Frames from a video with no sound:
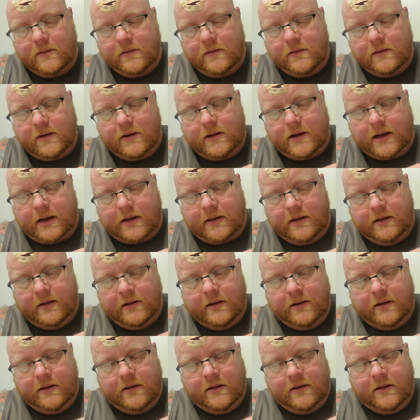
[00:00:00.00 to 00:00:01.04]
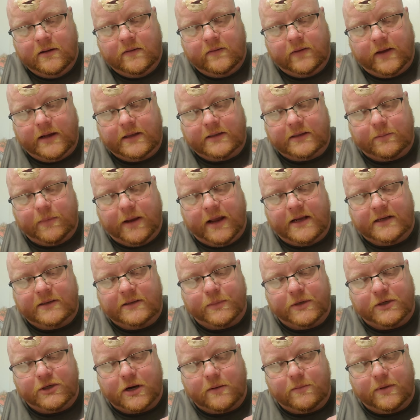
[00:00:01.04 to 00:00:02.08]
Ugh. Had some
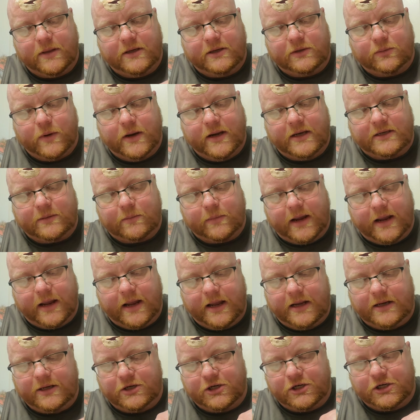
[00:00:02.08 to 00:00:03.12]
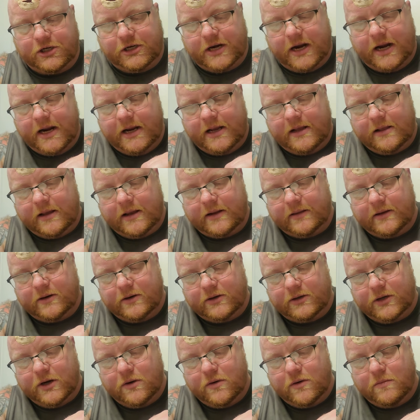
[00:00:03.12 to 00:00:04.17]
asthma trouble this week, so my hands shake like
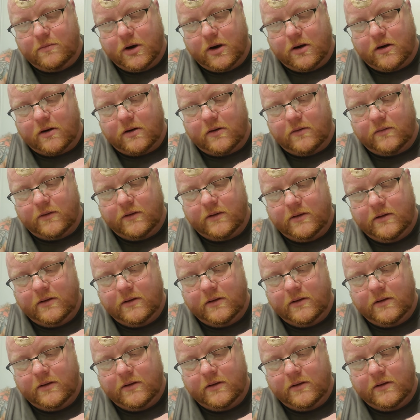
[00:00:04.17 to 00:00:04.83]
there's no tomorrow.